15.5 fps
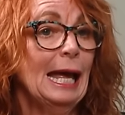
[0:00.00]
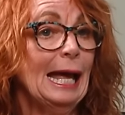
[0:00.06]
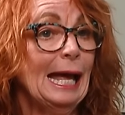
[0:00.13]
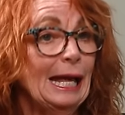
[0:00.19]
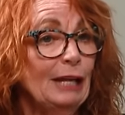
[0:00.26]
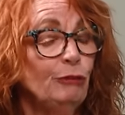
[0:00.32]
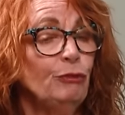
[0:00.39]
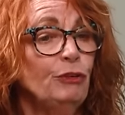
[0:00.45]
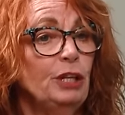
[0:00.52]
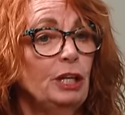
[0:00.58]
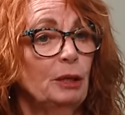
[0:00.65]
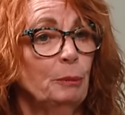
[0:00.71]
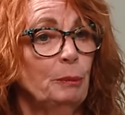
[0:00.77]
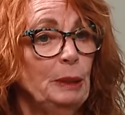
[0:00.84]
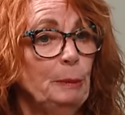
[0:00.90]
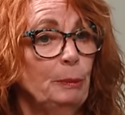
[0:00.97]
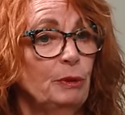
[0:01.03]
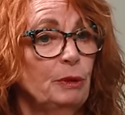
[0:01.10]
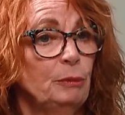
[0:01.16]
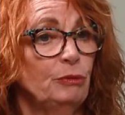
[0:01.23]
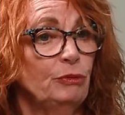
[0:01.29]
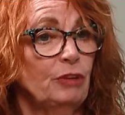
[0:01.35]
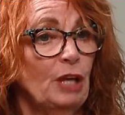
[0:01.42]
and for the young people
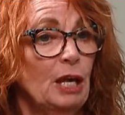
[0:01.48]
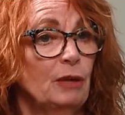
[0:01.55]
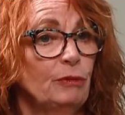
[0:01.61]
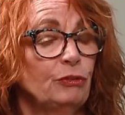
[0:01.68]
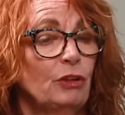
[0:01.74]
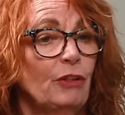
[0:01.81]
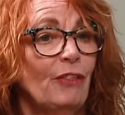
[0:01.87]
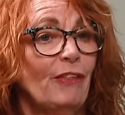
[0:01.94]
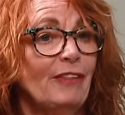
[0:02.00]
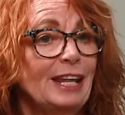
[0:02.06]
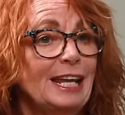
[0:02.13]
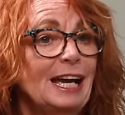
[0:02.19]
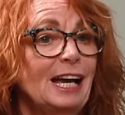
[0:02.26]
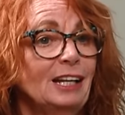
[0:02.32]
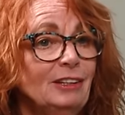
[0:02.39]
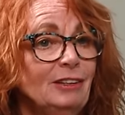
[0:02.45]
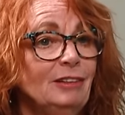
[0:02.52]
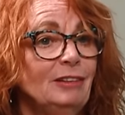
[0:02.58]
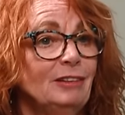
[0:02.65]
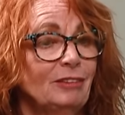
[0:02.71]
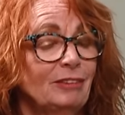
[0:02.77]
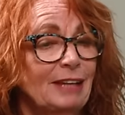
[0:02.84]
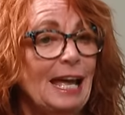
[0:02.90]
themselves, so that they
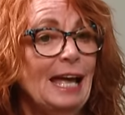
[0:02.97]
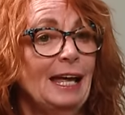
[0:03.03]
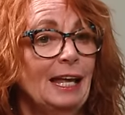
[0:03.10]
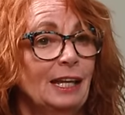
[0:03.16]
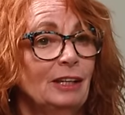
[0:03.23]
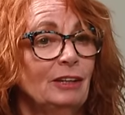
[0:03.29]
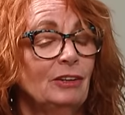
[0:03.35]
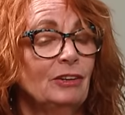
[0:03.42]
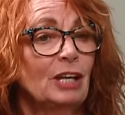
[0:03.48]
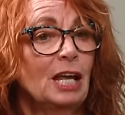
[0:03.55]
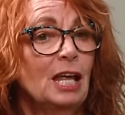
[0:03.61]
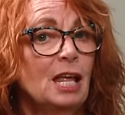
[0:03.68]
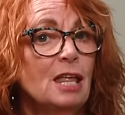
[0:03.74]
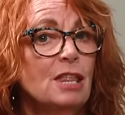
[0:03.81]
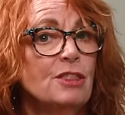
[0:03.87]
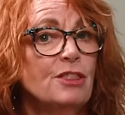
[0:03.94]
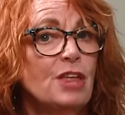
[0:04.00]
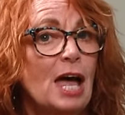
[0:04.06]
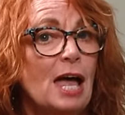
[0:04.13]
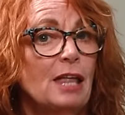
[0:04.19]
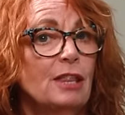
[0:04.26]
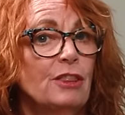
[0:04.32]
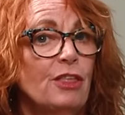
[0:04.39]
understand
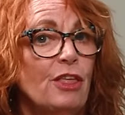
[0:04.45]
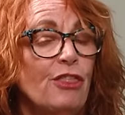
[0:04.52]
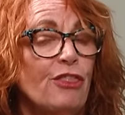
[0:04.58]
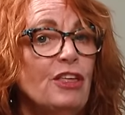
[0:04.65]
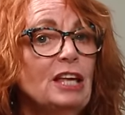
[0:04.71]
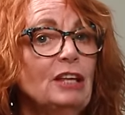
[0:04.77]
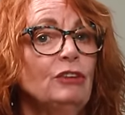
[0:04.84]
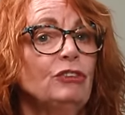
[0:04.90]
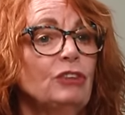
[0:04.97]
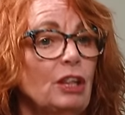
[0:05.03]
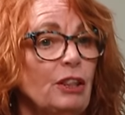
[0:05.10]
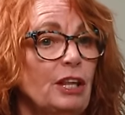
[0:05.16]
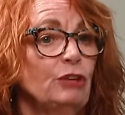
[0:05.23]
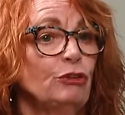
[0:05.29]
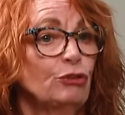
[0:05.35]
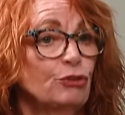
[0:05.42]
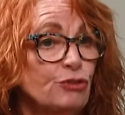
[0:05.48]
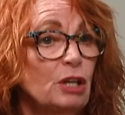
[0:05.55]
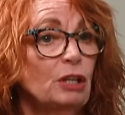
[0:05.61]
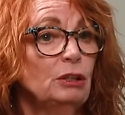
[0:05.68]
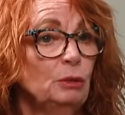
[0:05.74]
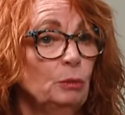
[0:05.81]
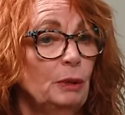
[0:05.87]
that the things that they
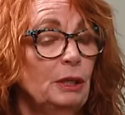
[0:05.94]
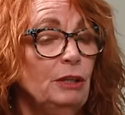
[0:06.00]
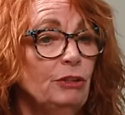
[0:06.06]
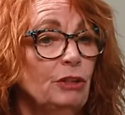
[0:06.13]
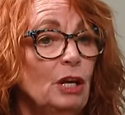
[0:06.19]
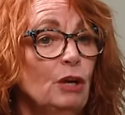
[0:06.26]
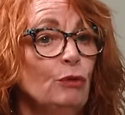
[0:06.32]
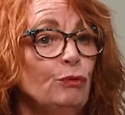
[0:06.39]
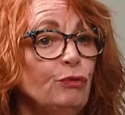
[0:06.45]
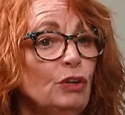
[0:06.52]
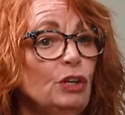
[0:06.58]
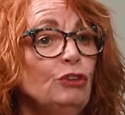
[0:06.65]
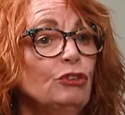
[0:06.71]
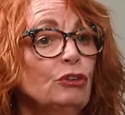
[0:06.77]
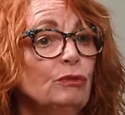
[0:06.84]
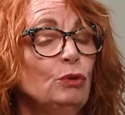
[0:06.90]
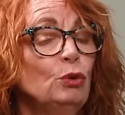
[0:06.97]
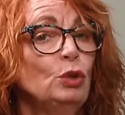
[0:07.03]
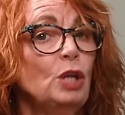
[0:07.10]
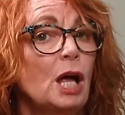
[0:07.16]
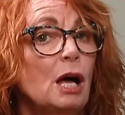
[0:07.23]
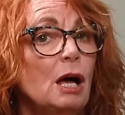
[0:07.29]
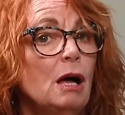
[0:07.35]
struggle with, first of
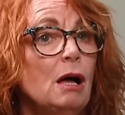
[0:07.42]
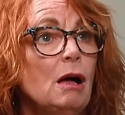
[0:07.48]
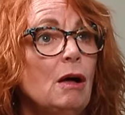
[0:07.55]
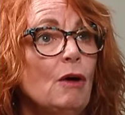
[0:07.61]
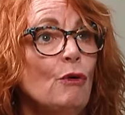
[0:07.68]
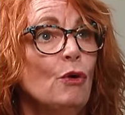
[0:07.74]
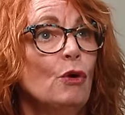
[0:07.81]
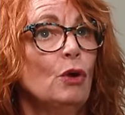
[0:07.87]
all, are